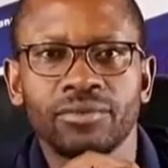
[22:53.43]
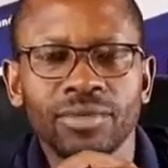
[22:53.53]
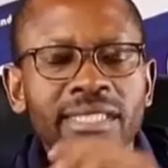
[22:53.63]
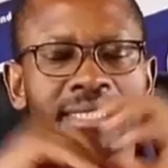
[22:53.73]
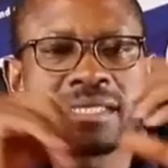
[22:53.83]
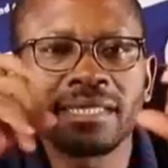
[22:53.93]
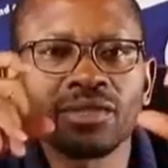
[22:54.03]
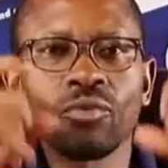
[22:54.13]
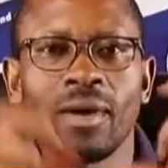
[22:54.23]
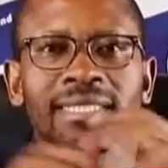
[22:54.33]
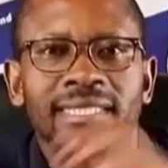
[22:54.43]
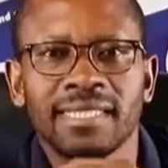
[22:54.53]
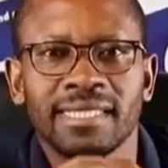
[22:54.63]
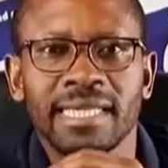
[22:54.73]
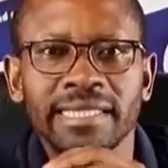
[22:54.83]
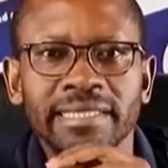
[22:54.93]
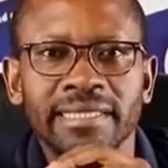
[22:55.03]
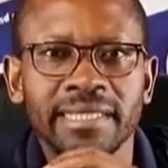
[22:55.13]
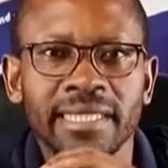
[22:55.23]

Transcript: which is what sustained